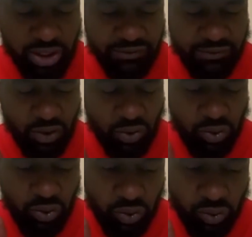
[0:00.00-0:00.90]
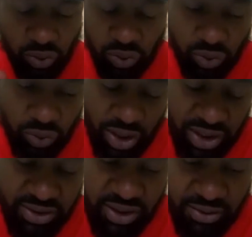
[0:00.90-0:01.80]
live, who
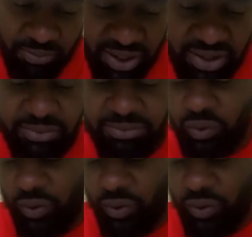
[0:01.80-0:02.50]
and compare them to